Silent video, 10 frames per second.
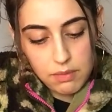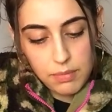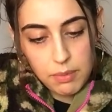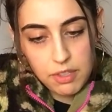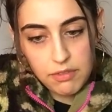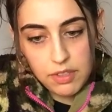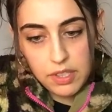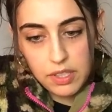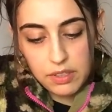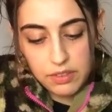Maybe even
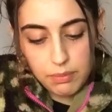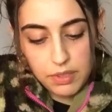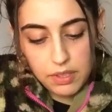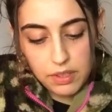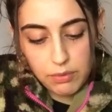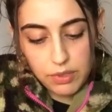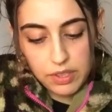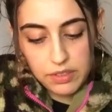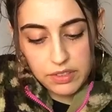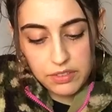needing to be, like,
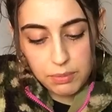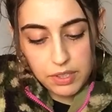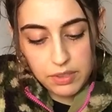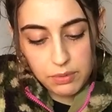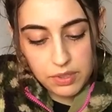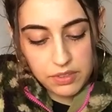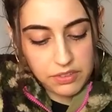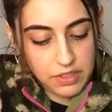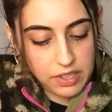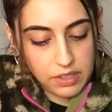really disciplined with this
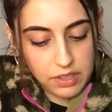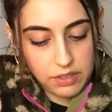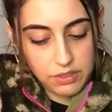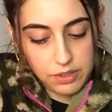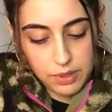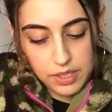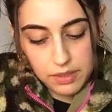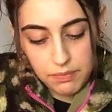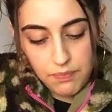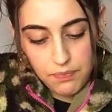thing that you're
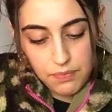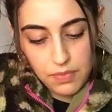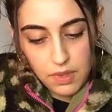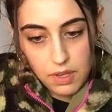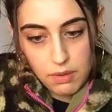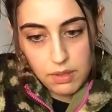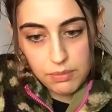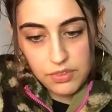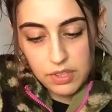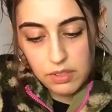doing. But I'm
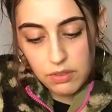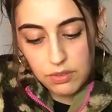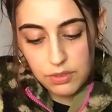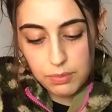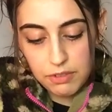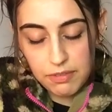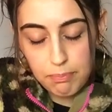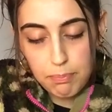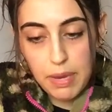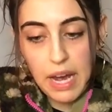seeing there also be
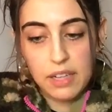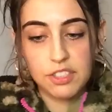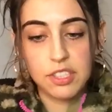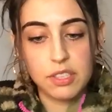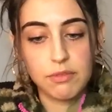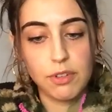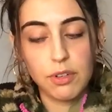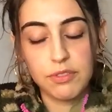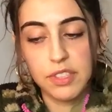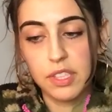passion
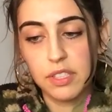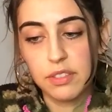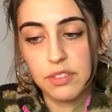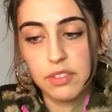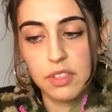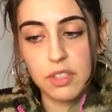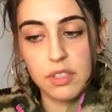involved in this.